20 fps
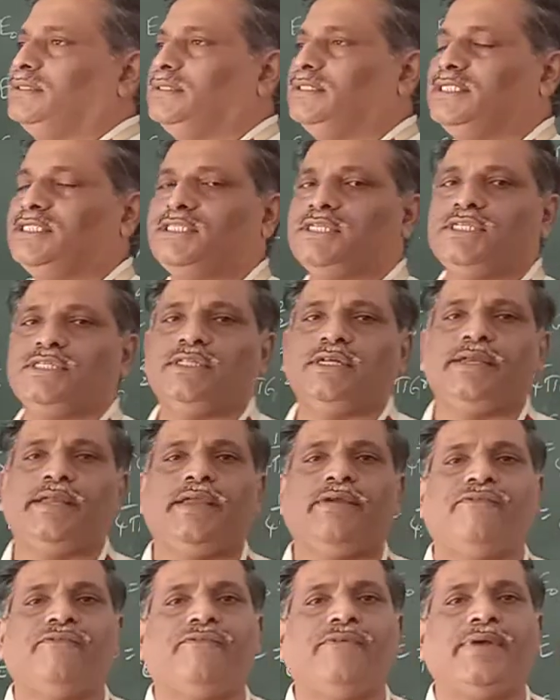This is the
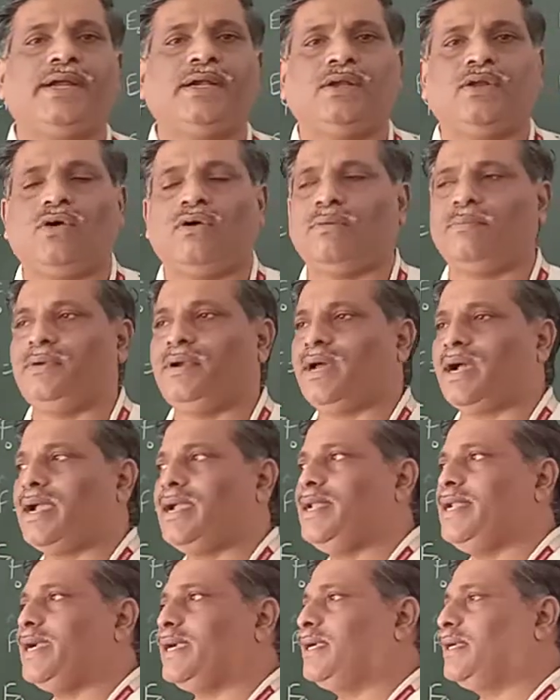effect of
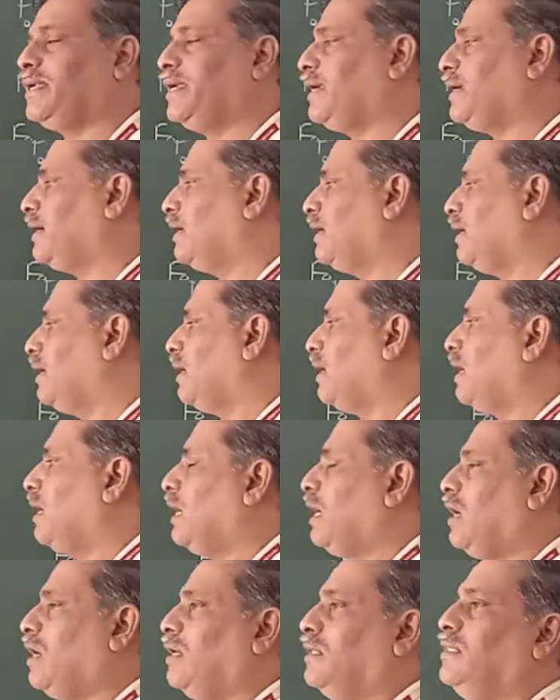dielectric
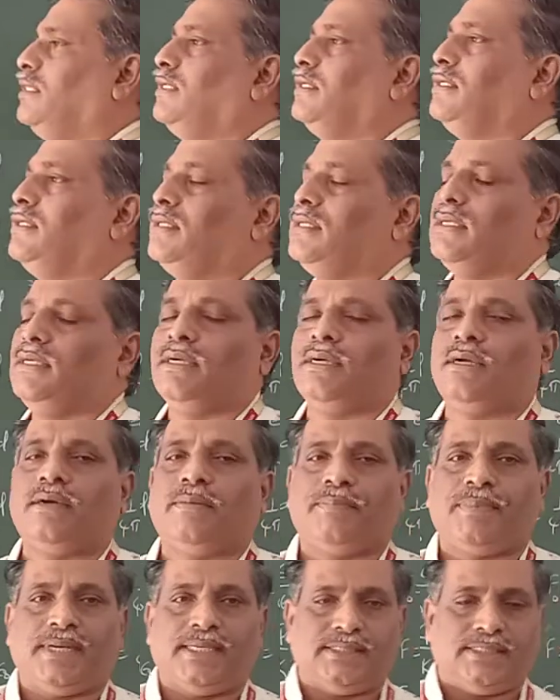on the
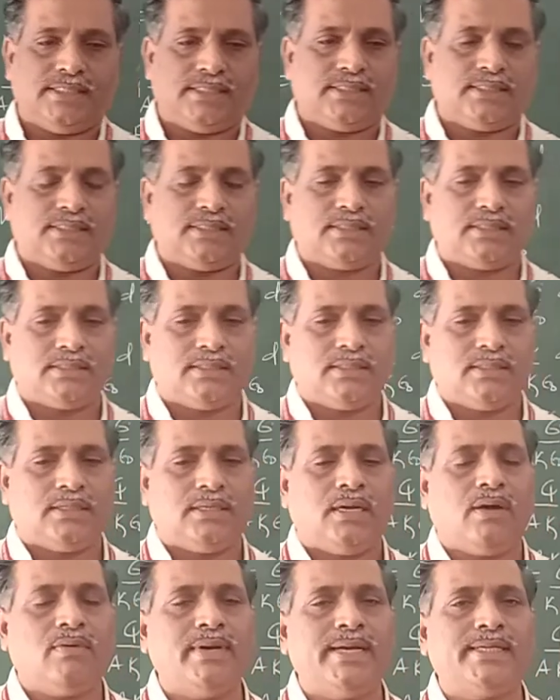
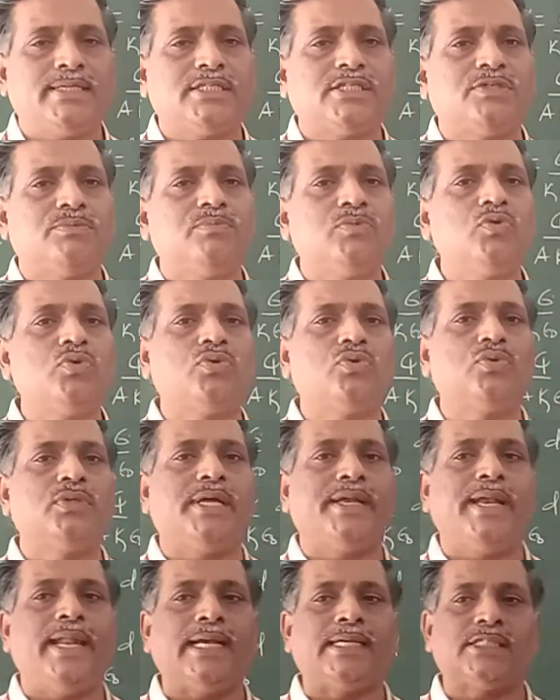capacitance. Now let us move to
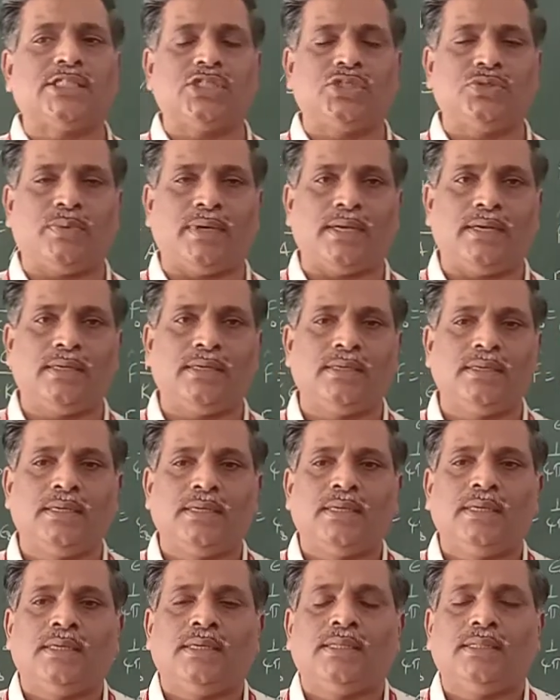the next one,
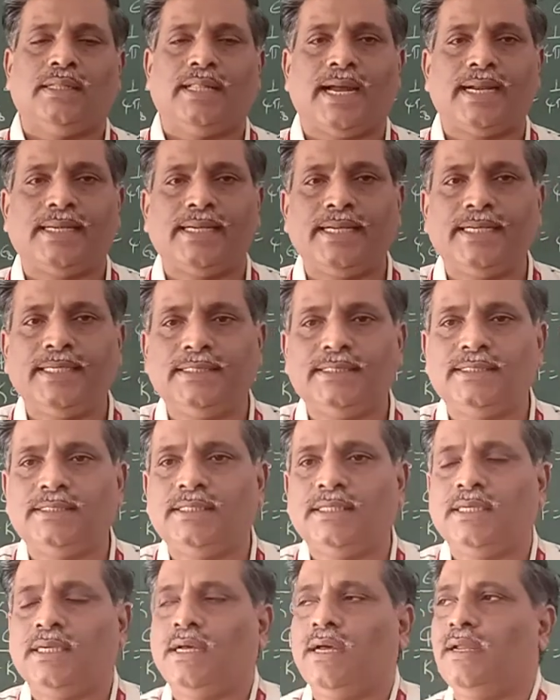that is
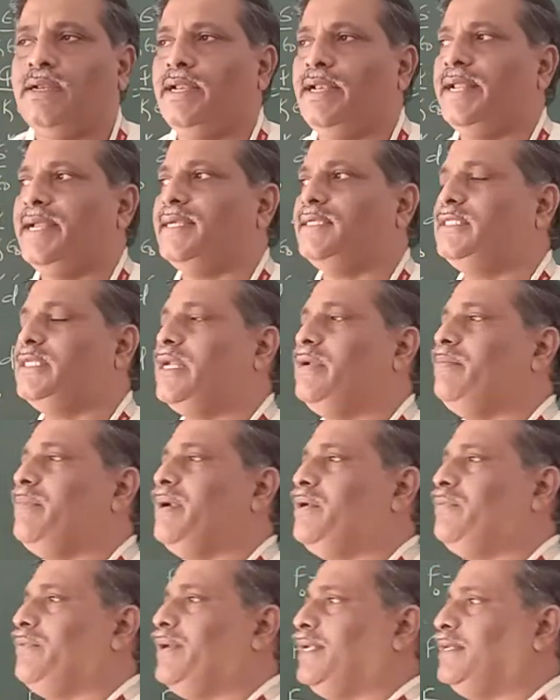relation
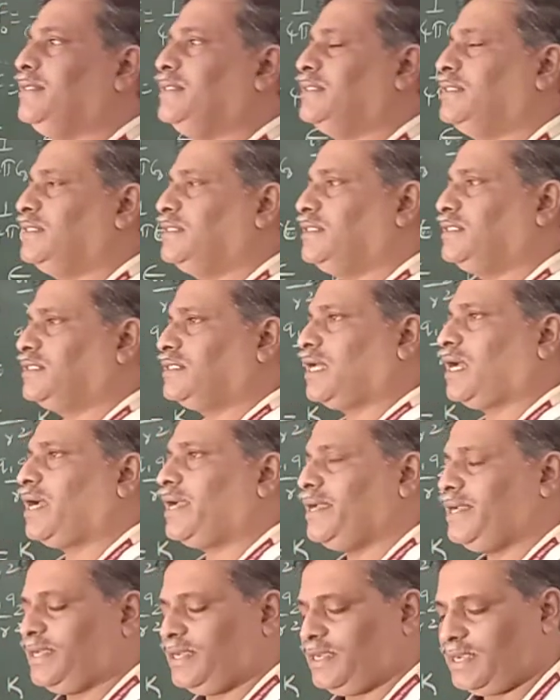between
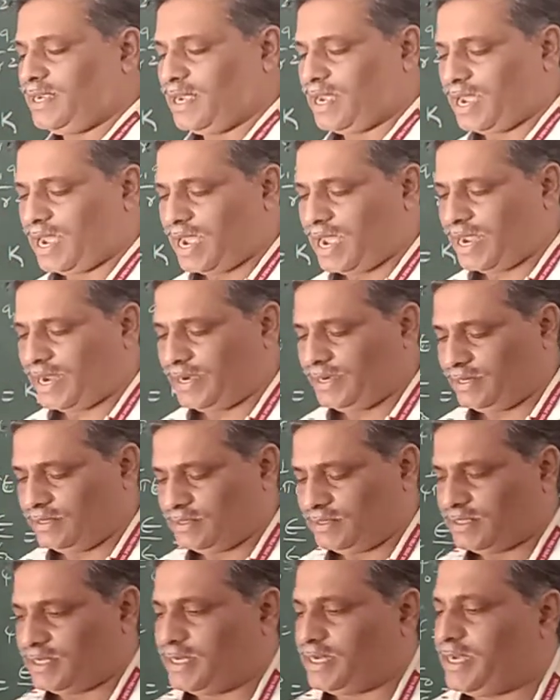psi and
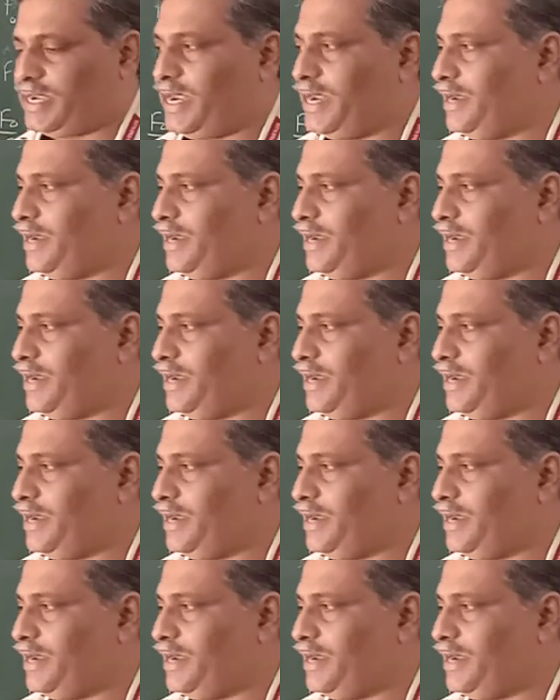k.